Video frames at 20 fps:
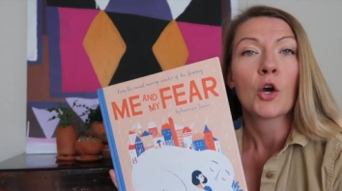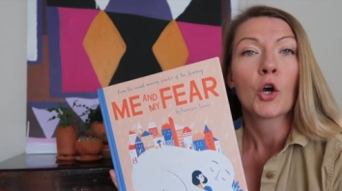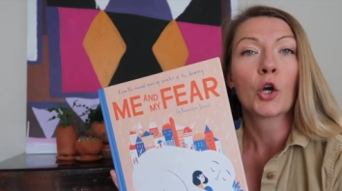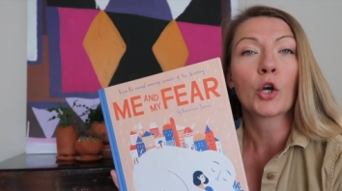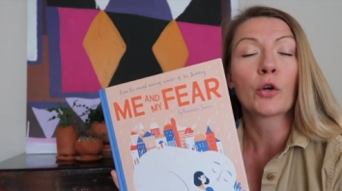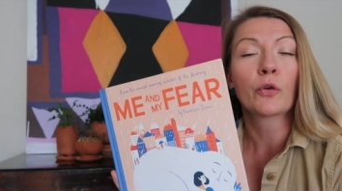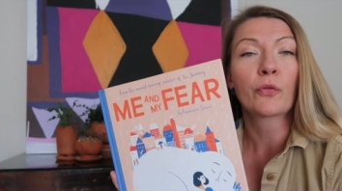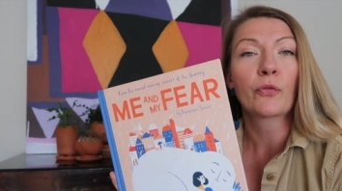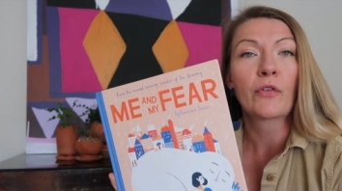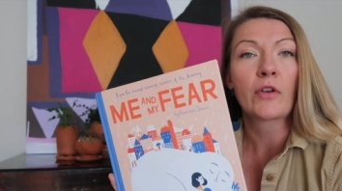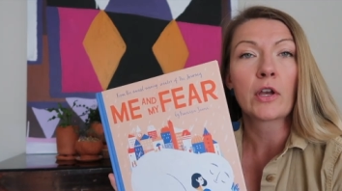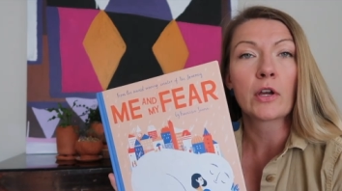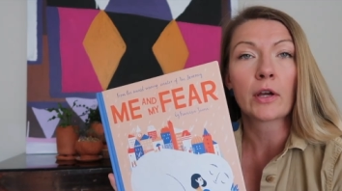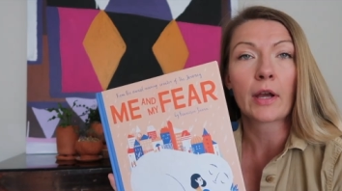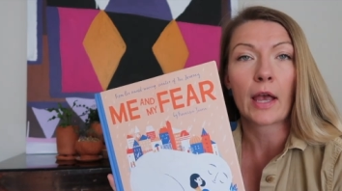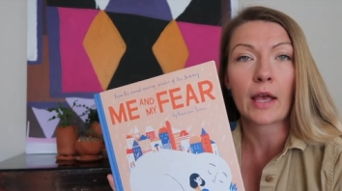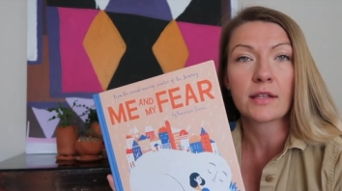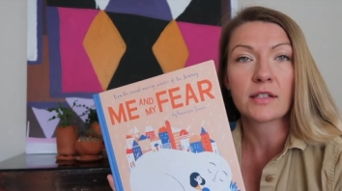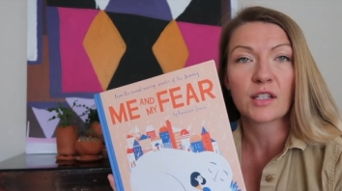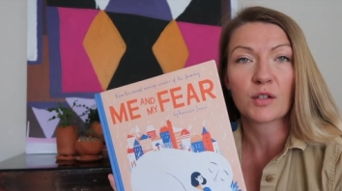her
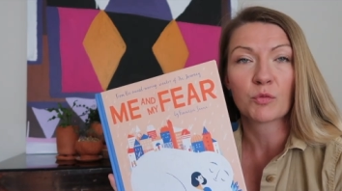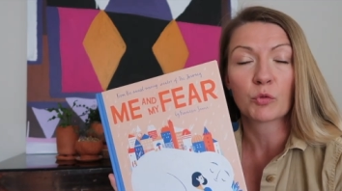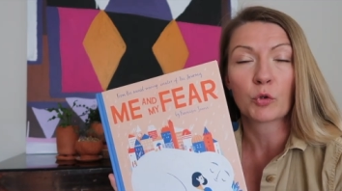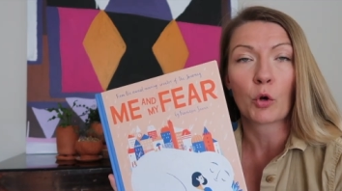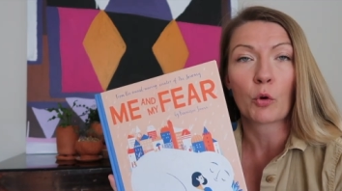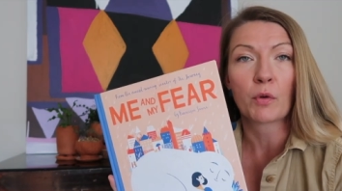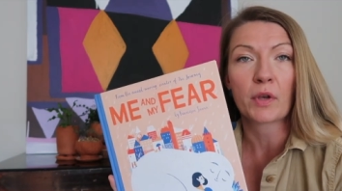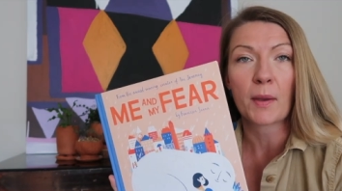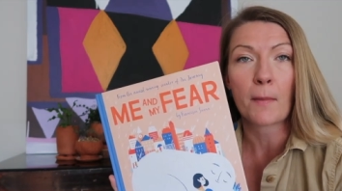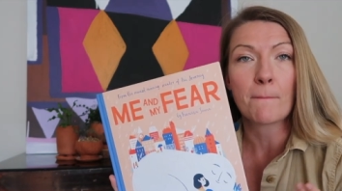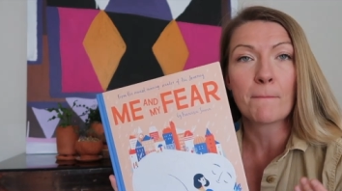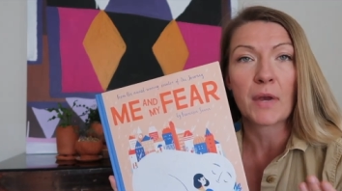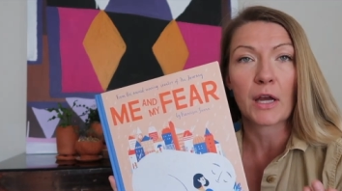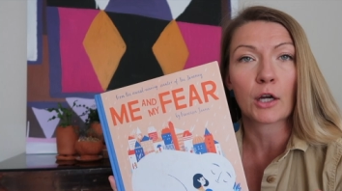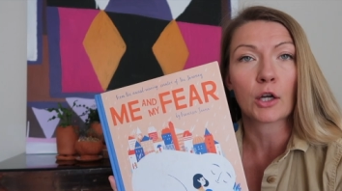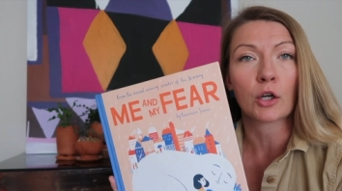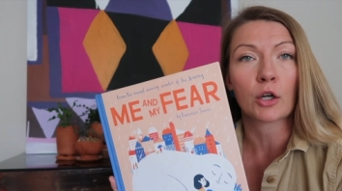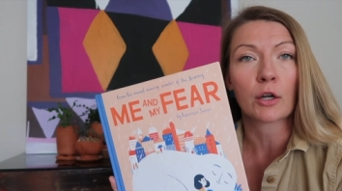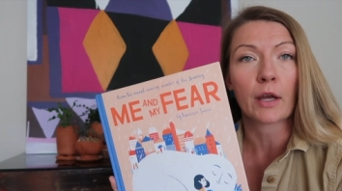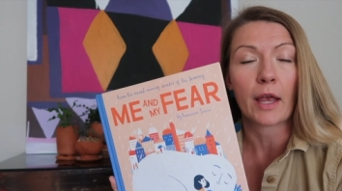fear ends up growing
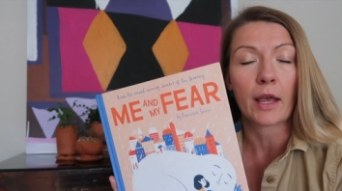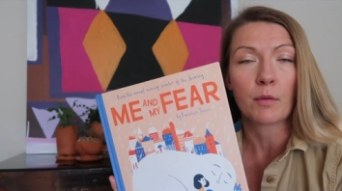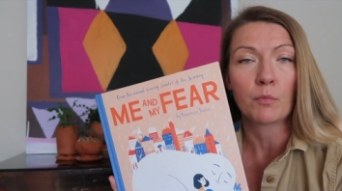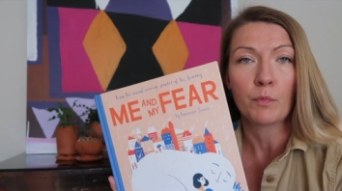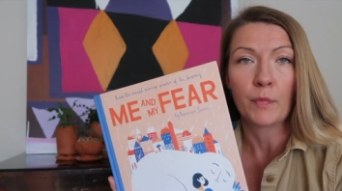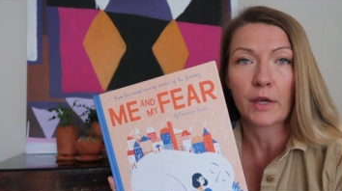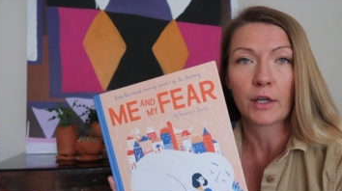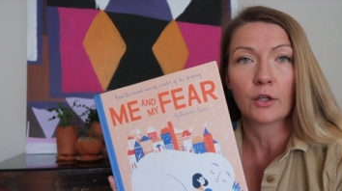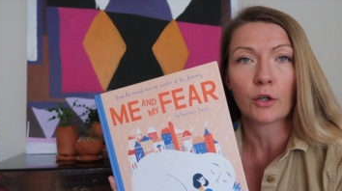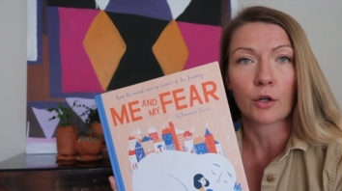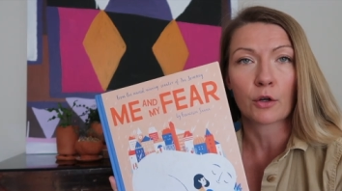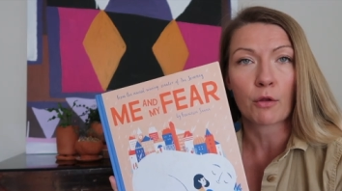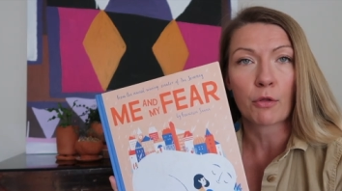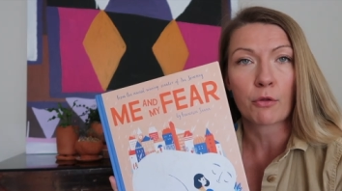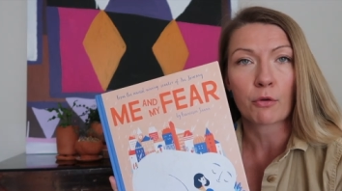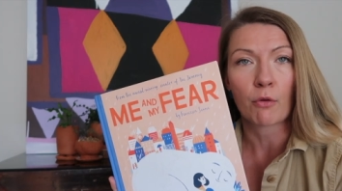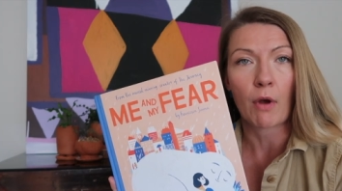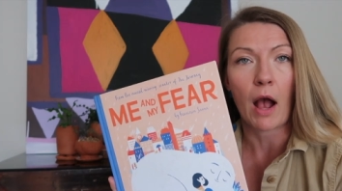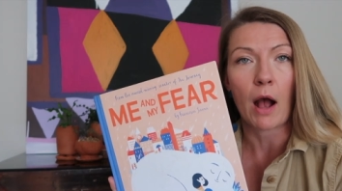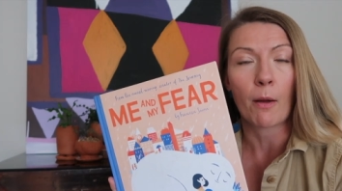bigger and bigger
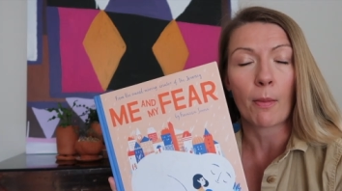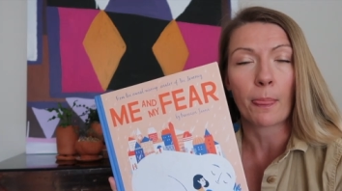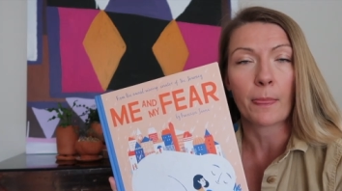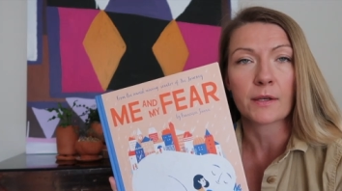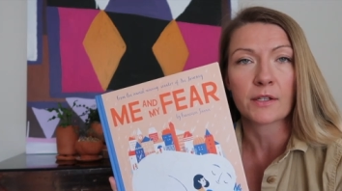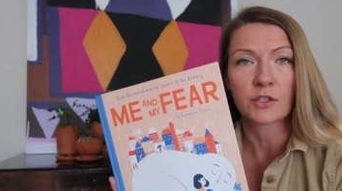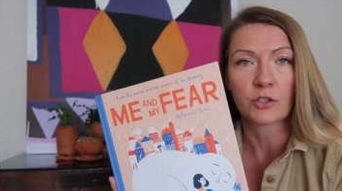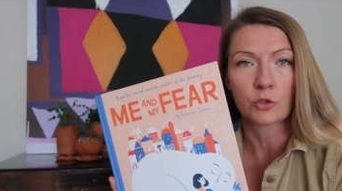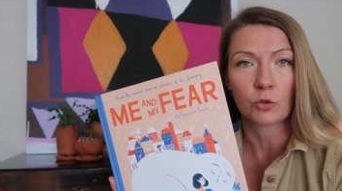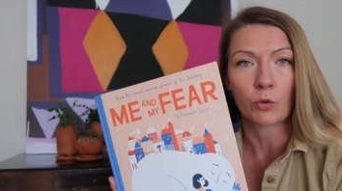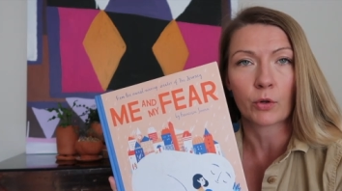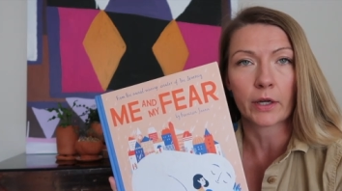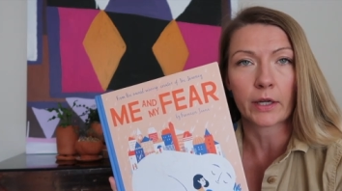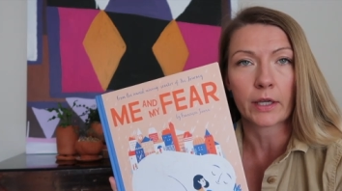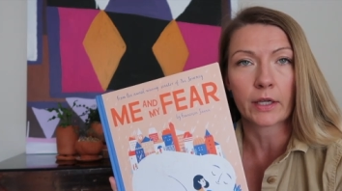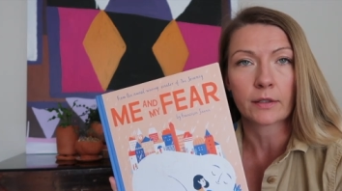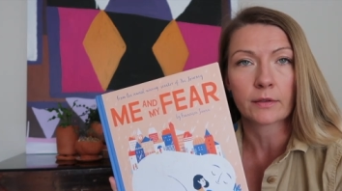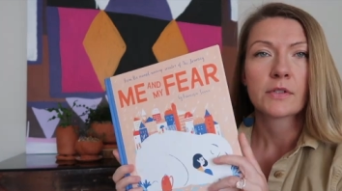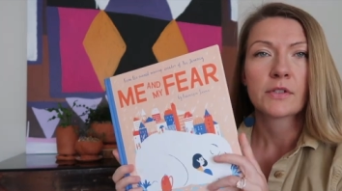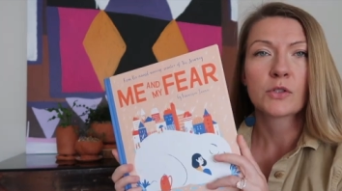throughout the
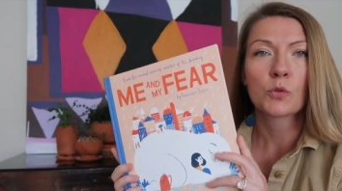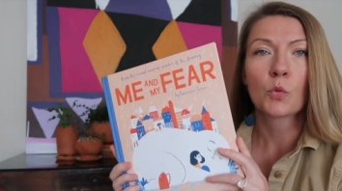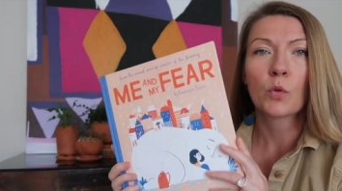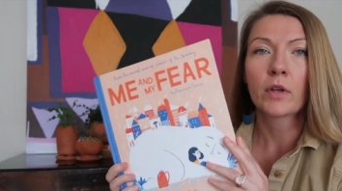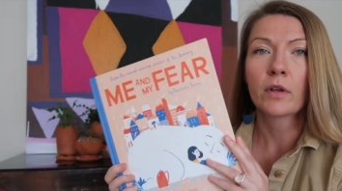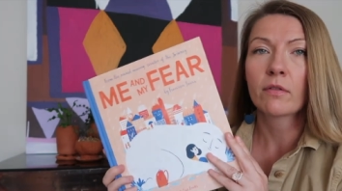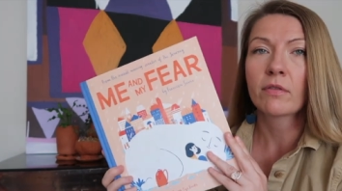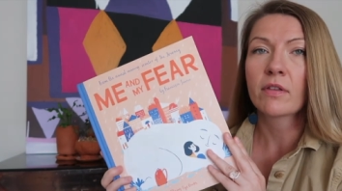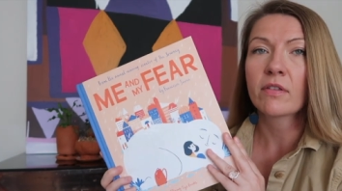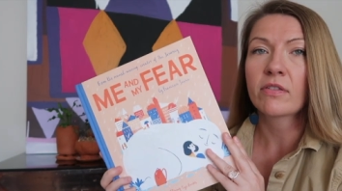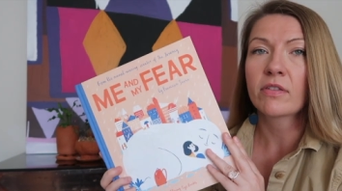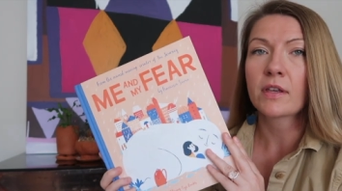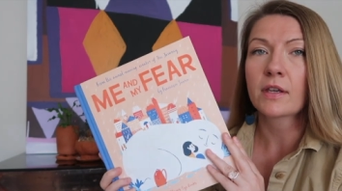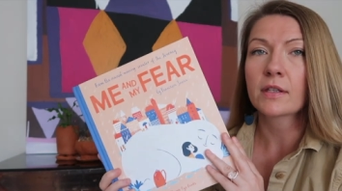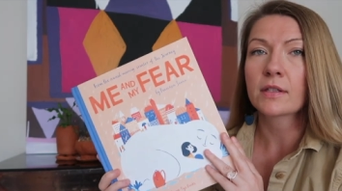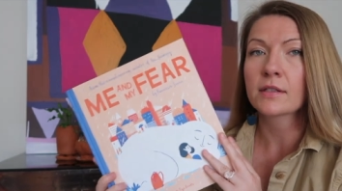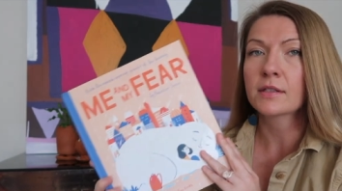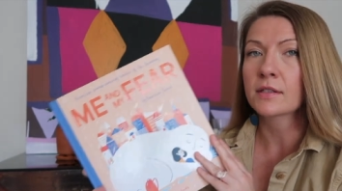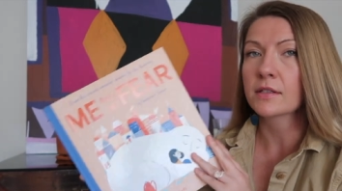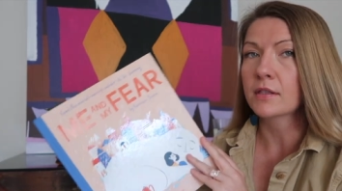story. So one of the
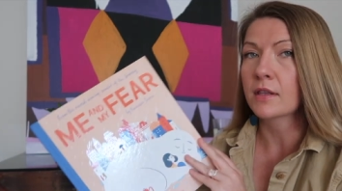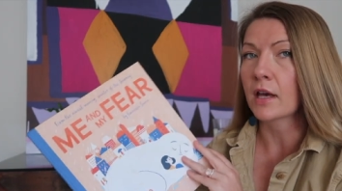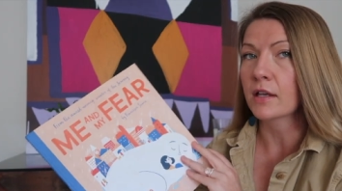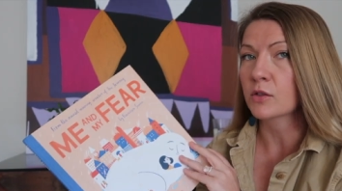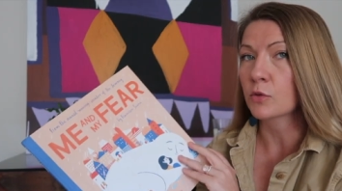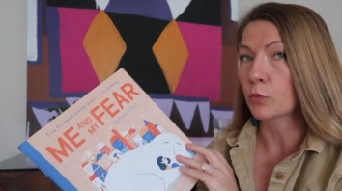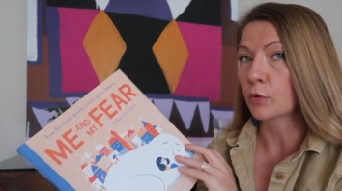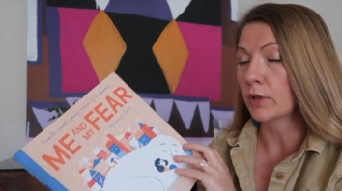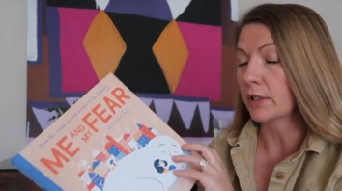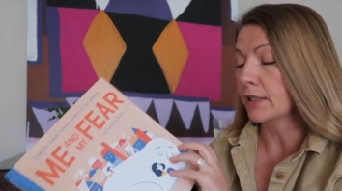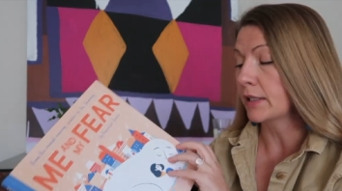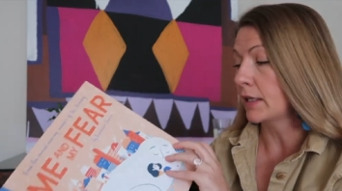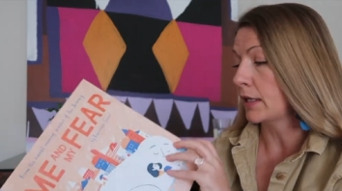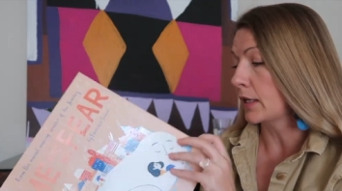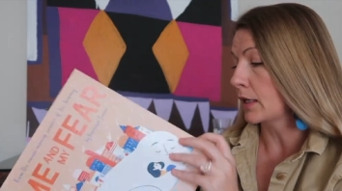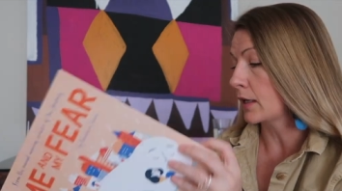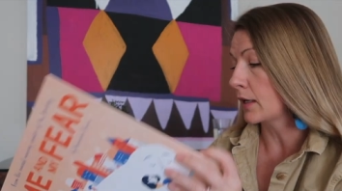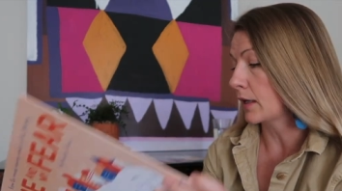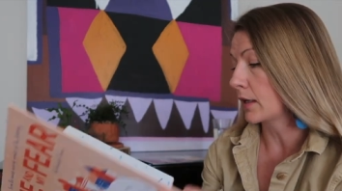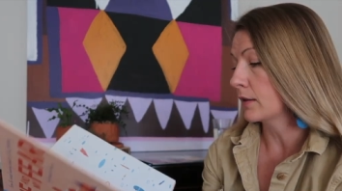things that's really
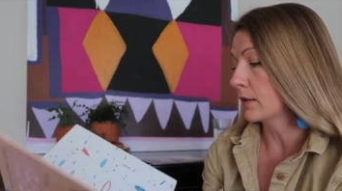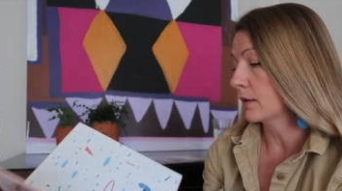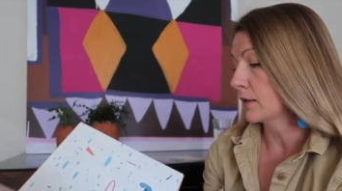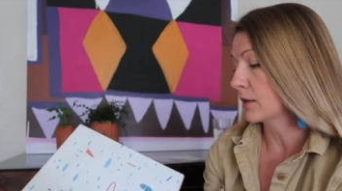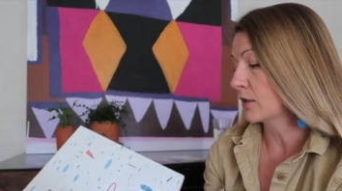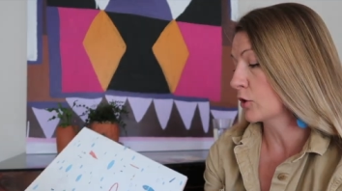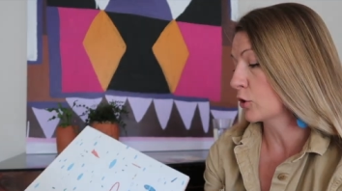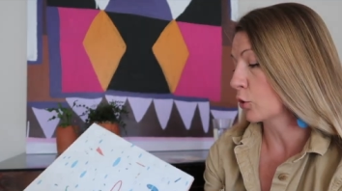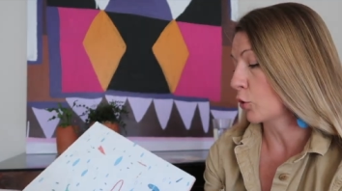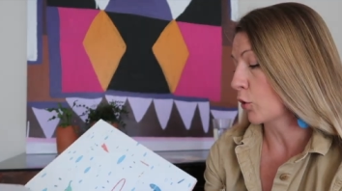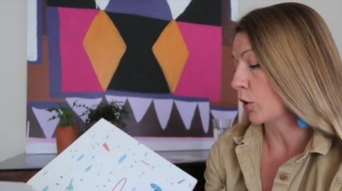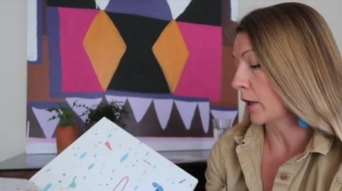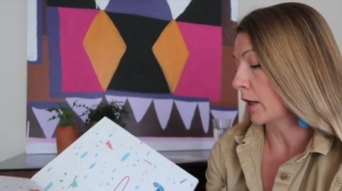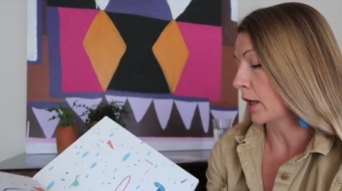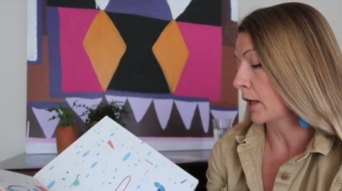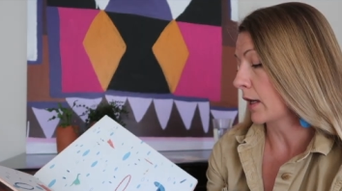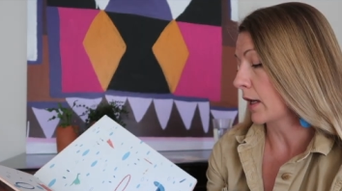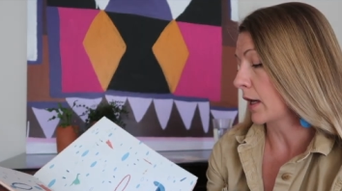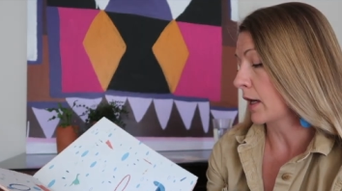key in this story